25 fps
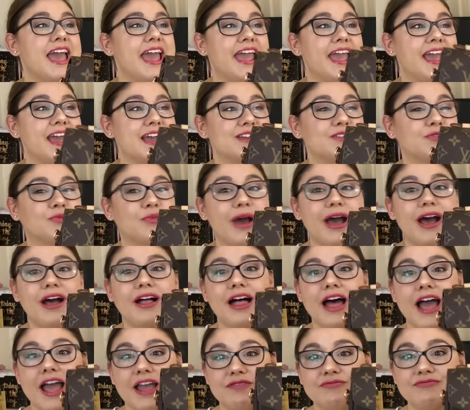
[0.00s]
And
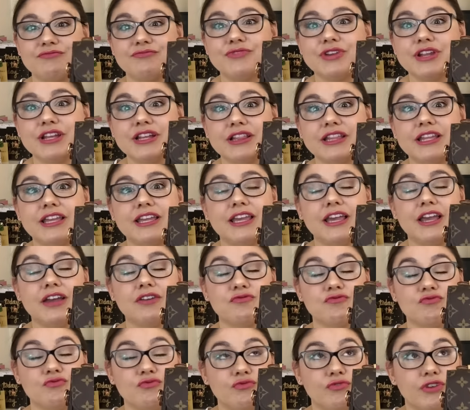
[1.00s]
while I
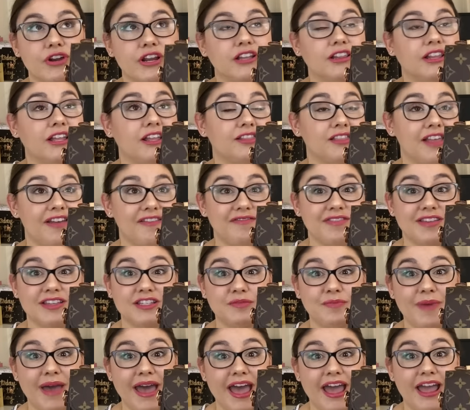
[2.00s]
really, really love
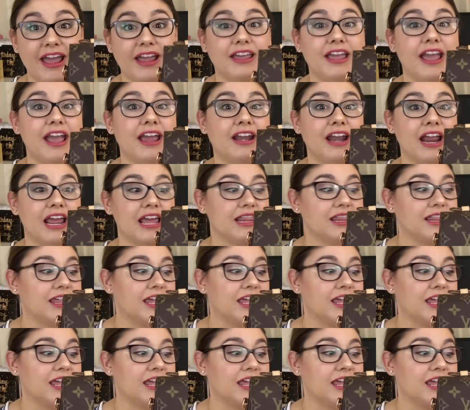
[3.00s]
this bag, and I